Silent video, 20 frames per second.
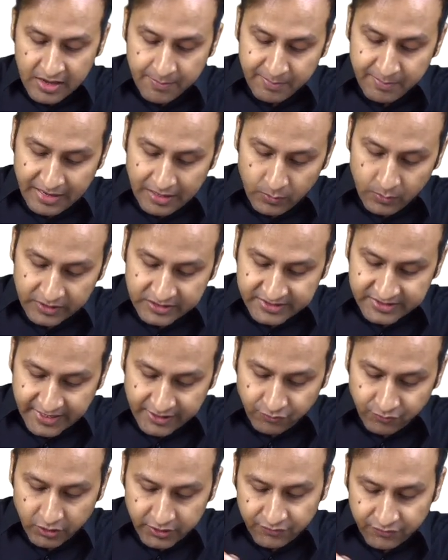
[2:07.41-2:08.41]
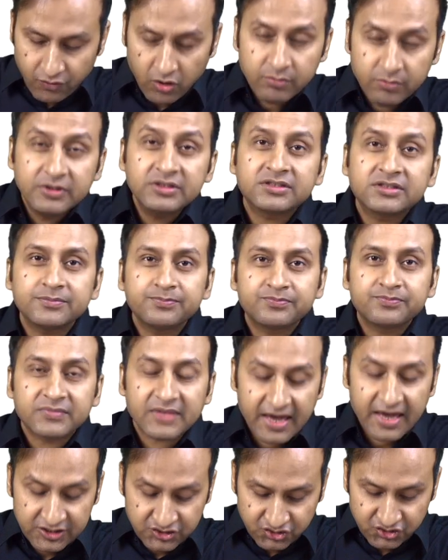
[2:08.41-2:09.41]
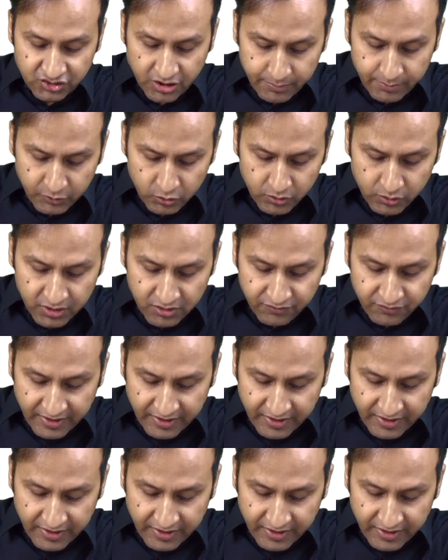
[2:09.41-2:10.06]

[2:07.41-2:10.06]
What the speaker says: Pelvic side wall involvement. Extramural